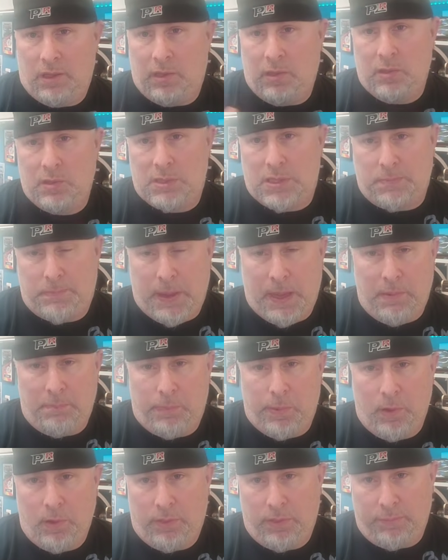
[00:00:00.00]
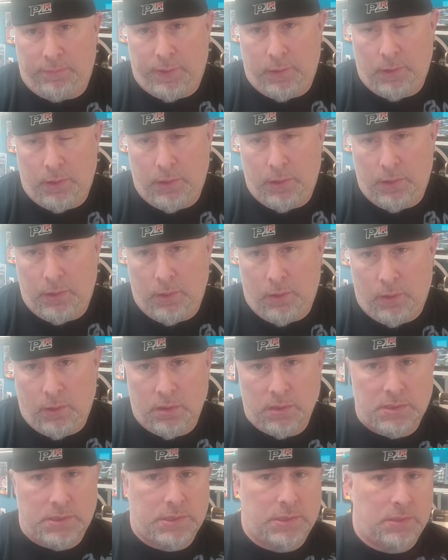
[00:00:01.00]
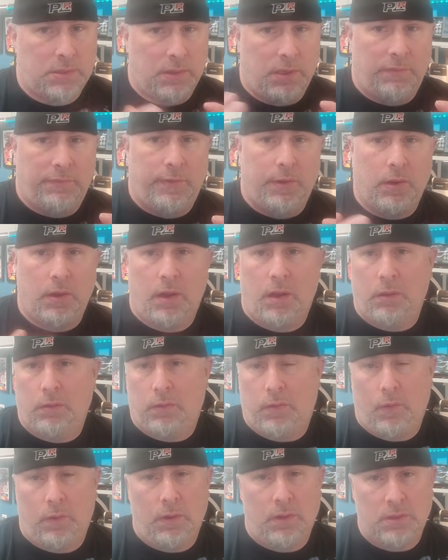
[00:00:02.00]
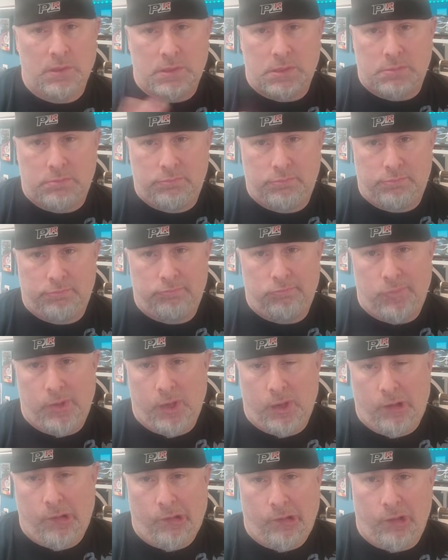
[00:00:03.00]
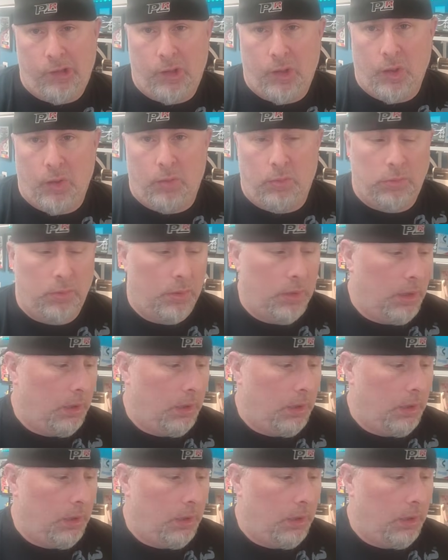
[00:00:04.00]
Use the paint booth if you're indoors. If you're outdoors, you're good to go.